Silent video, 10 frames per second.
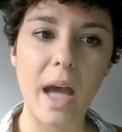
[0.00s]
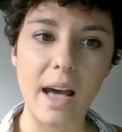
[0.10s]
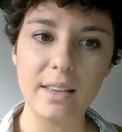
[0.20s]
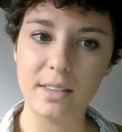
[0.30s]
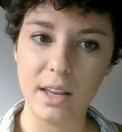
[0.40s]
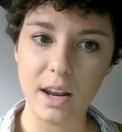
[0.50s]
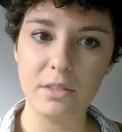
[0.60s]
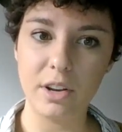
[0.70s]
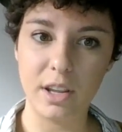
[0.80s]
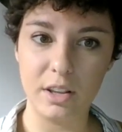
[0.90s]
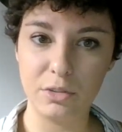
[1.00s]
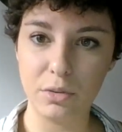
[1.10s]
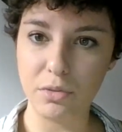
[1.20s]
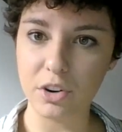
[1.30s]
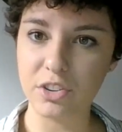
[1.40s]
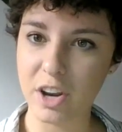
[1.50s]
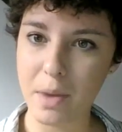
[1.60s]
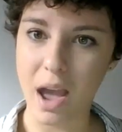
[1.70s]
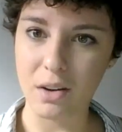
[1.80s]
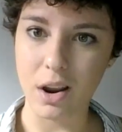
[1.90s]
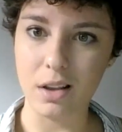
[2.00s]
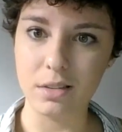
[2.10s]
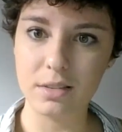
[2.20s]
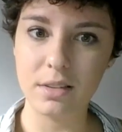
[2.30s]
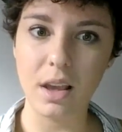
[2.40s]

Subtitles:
paths laid out for kids with fortunate backgrounds,